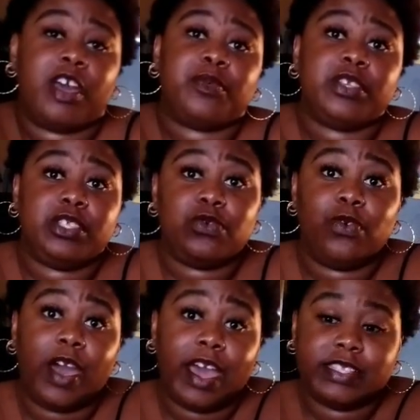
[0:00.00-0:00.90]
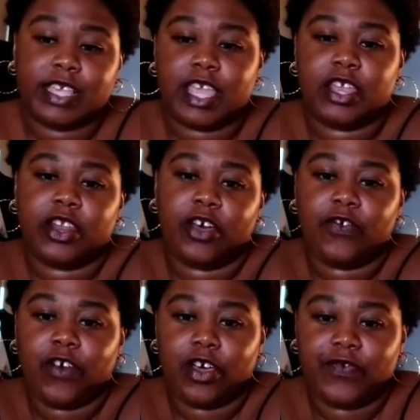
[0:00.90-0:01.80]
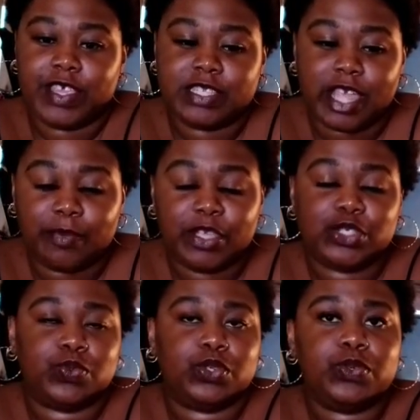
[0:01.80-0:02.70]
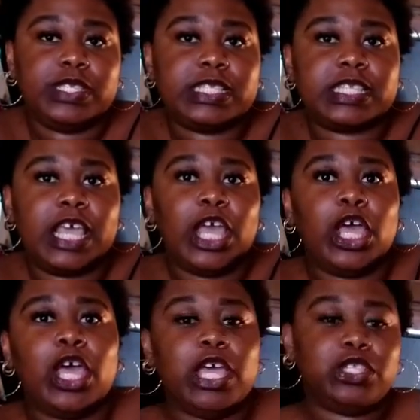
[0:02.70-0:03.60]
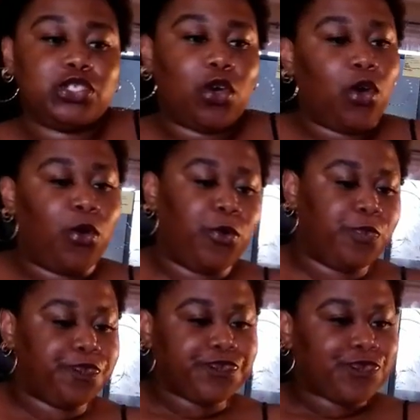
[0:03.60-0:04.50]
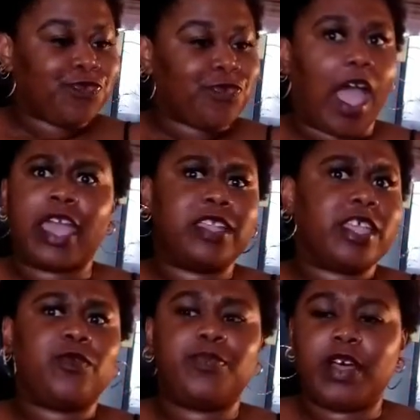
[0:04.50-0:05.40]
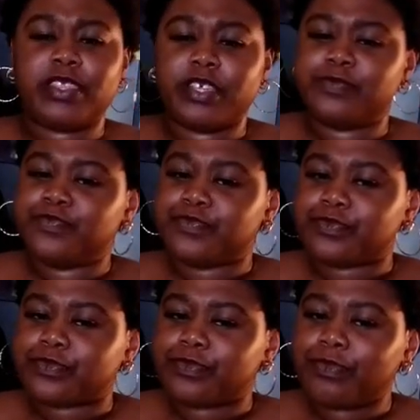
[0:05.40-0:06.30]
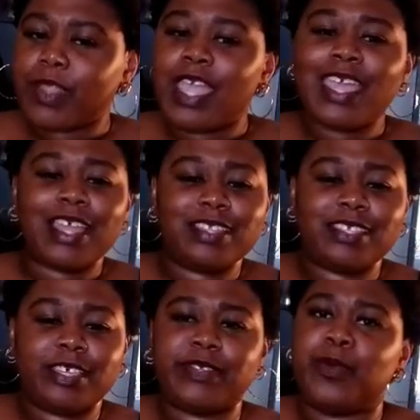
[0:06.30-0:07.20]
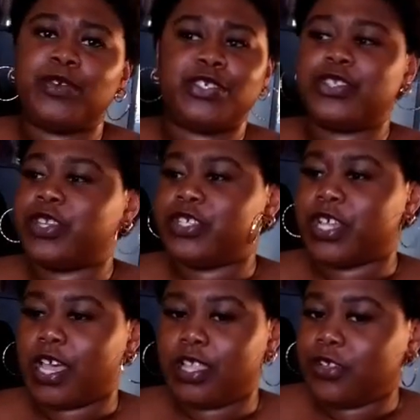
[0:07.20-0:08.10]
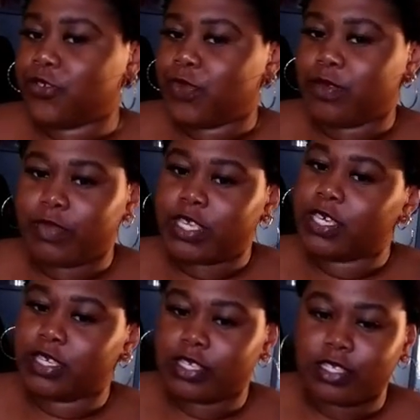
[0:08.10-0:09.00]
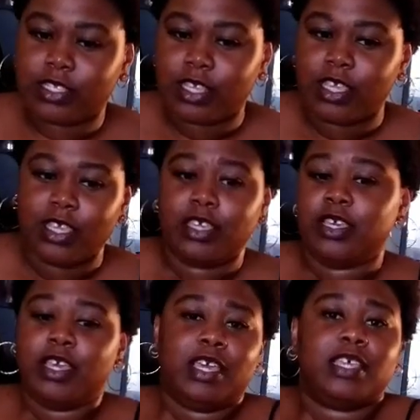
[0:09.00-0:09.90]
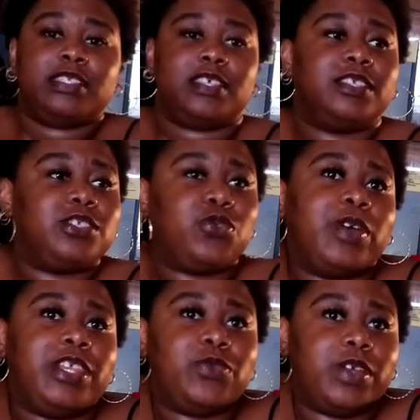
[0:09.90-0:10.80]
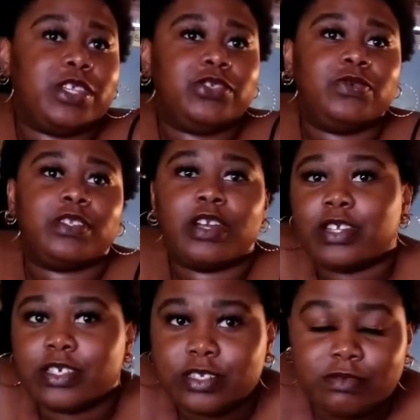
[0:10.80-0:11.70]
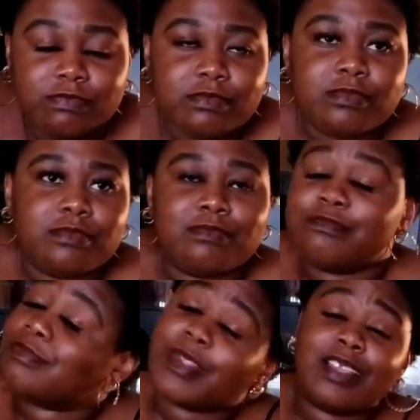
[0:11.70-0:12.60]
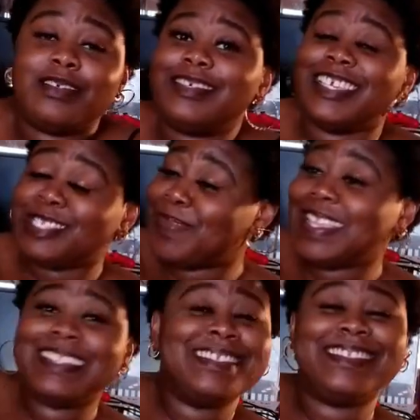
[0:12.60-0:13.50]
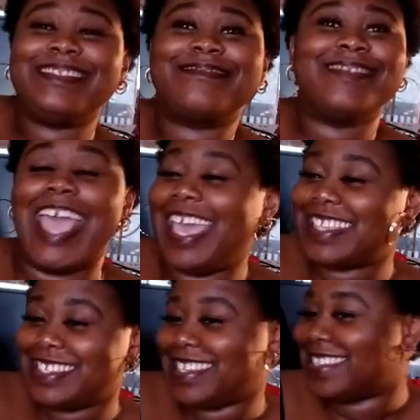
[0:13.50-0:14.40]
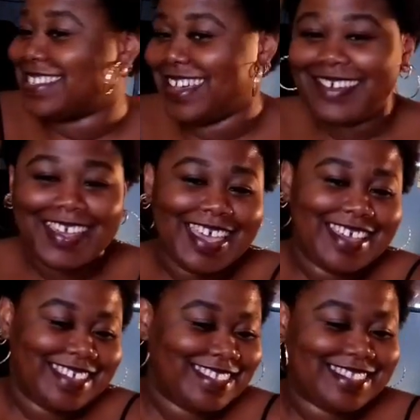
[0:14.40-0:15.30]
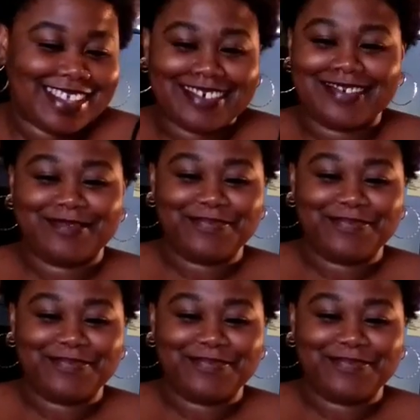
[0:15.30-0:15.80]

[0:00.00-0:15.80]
I'm going to see who has like enough of established roots so I can like repot them and at the same time we're just gonna chat a little bit because since 2022 started, shit's been hectic. Okay, so